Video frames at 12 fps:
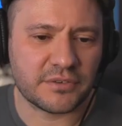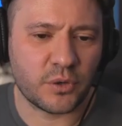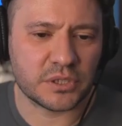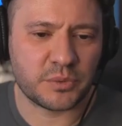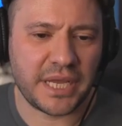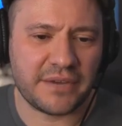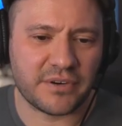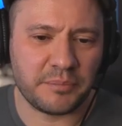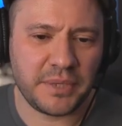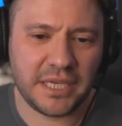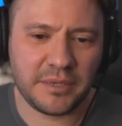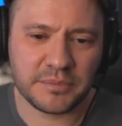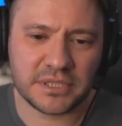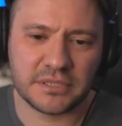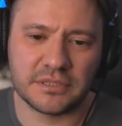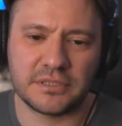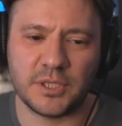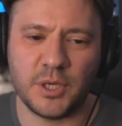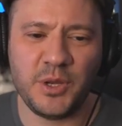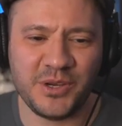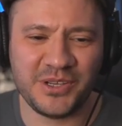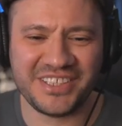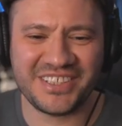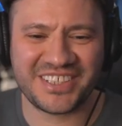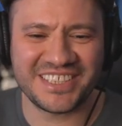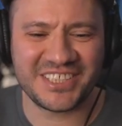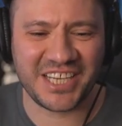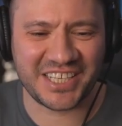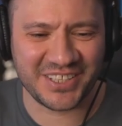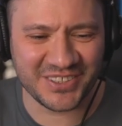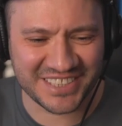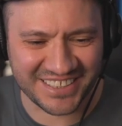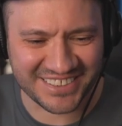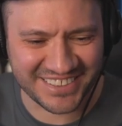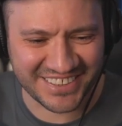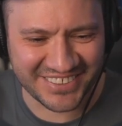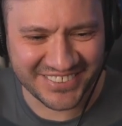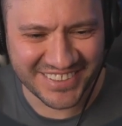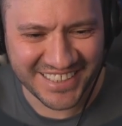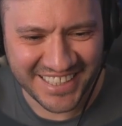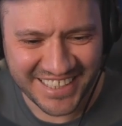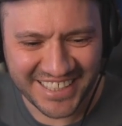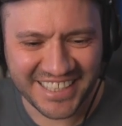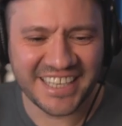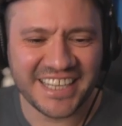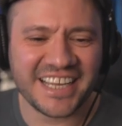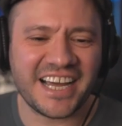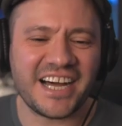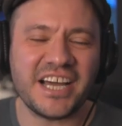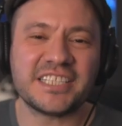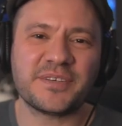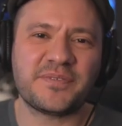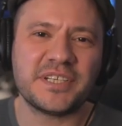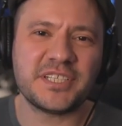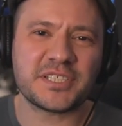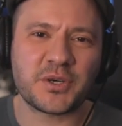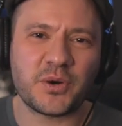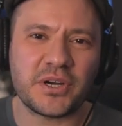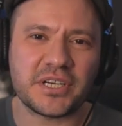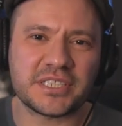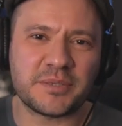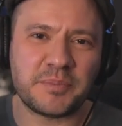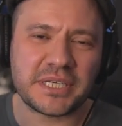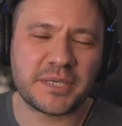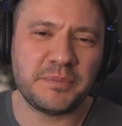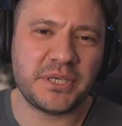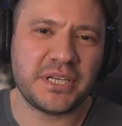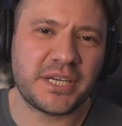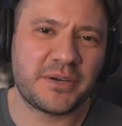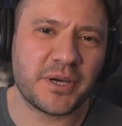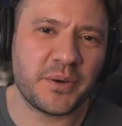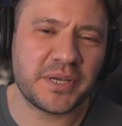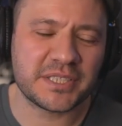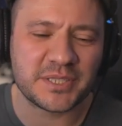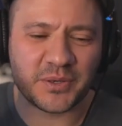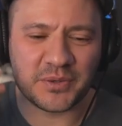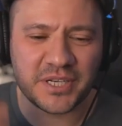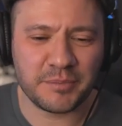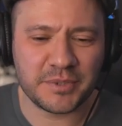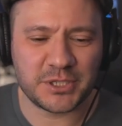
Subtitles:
course, we have our memes, so you can check those out too. It's a fun Discord. It's a big community growing, so come and